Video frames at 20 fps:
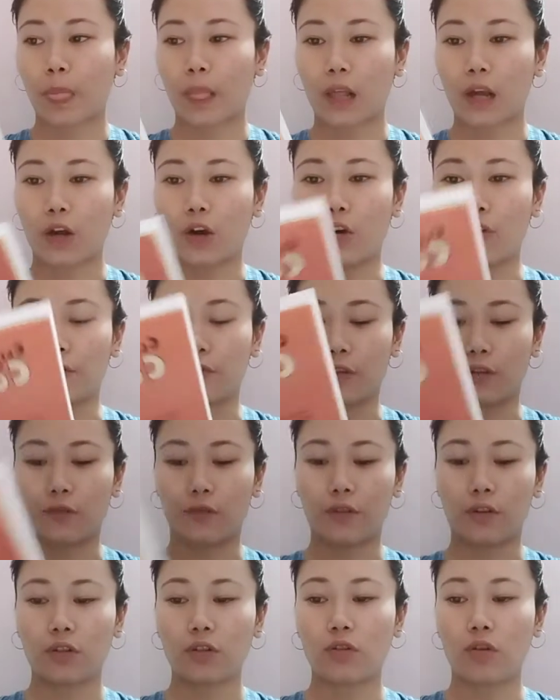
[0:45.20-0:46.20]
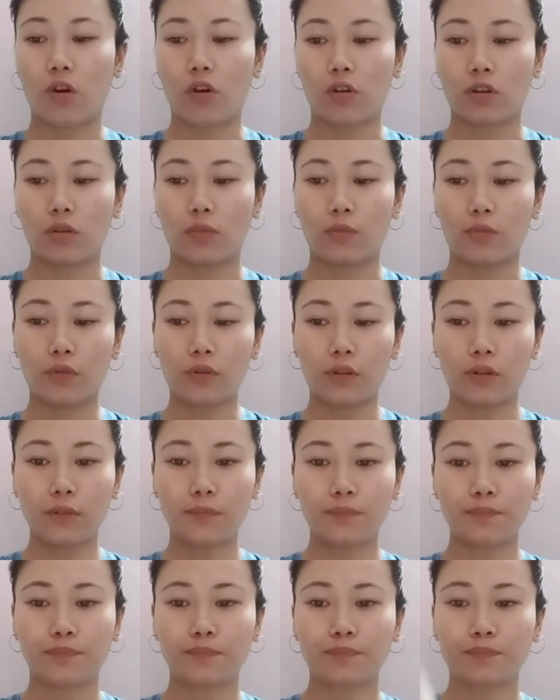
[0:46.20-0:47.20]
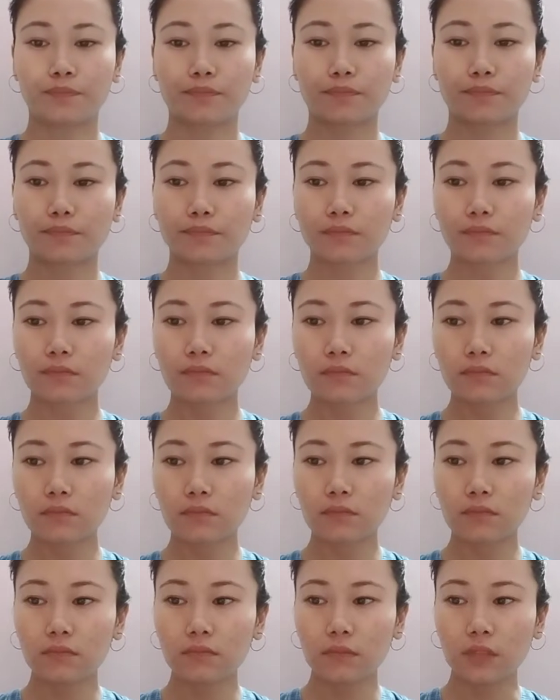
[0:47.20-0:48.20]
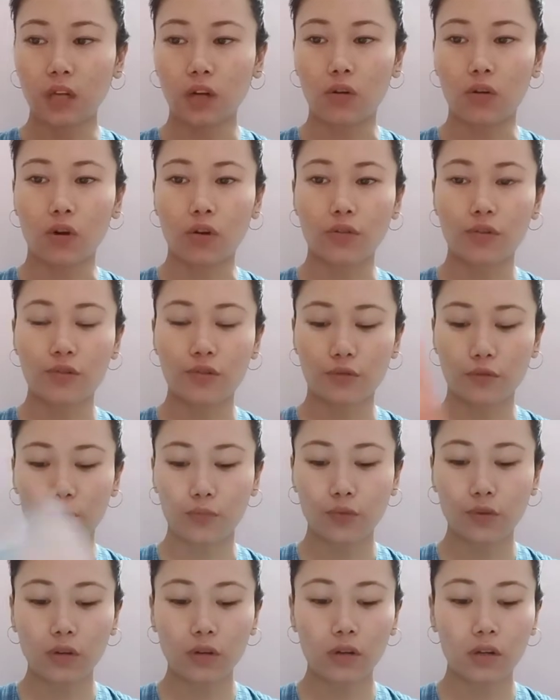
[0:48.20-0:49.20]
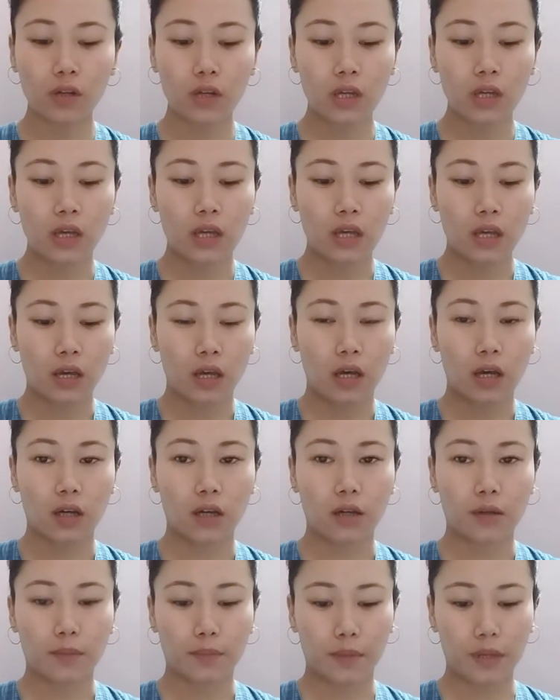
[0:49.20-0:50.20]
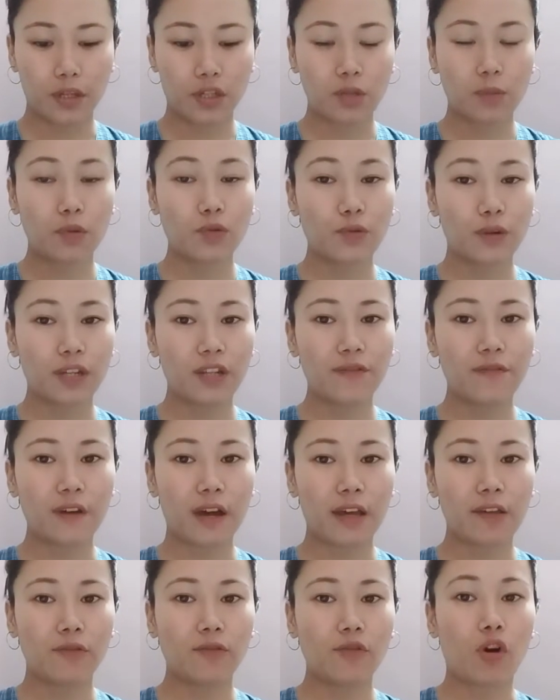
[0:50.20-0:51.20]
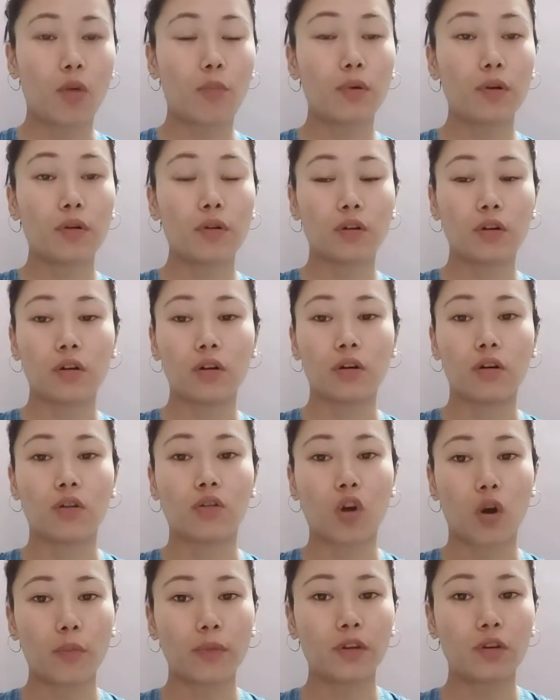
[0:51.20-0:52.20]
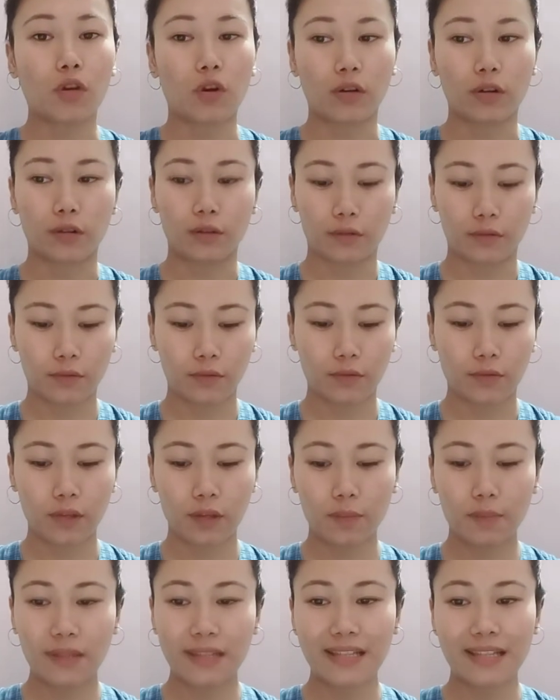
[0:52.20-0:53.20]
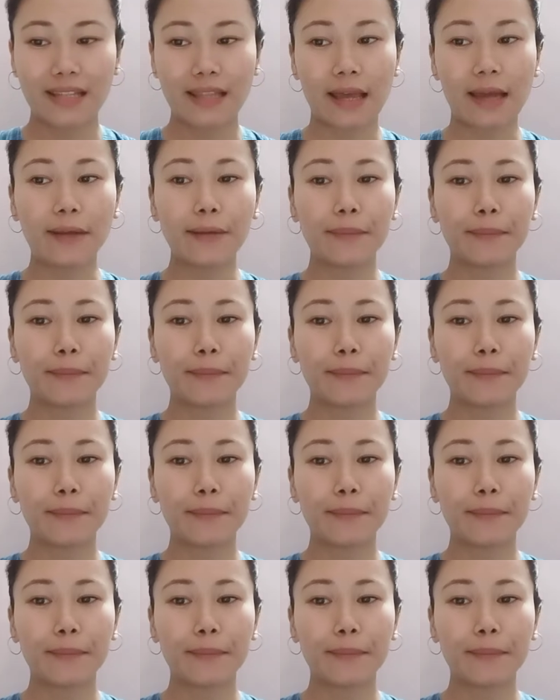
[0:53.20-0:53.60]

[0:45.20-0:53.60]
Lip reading: of your fun corner book or cornerstone book, page number 25, comic corner. Okay, please see that.